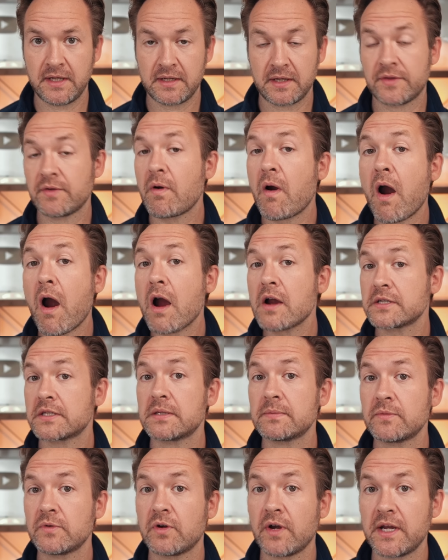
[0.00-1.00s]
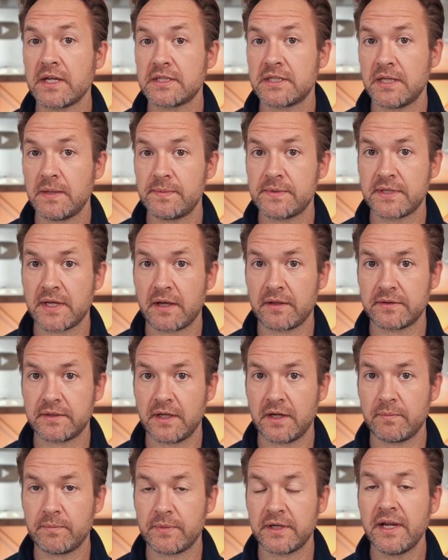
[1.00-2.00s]
Now, there are some great tips out
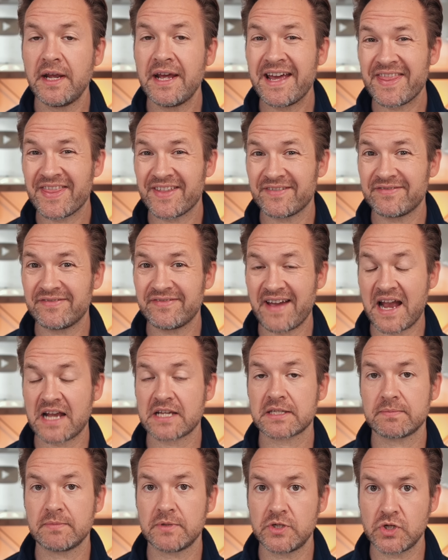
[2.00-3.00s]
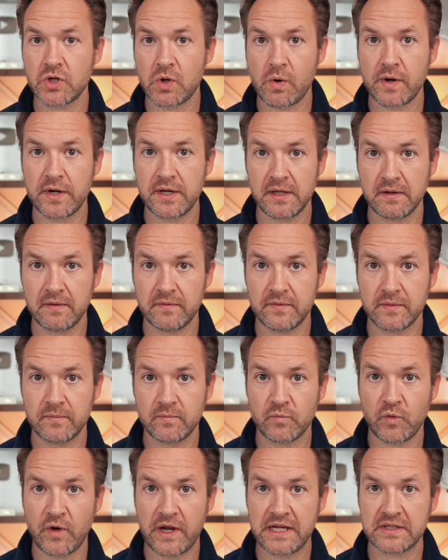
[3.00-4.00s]
there, but the vast majority of
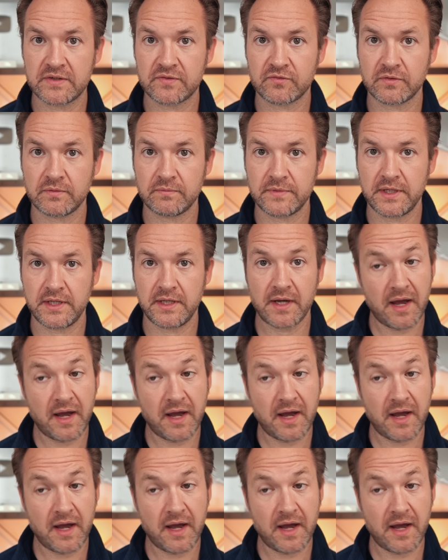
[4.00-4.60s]
them range from the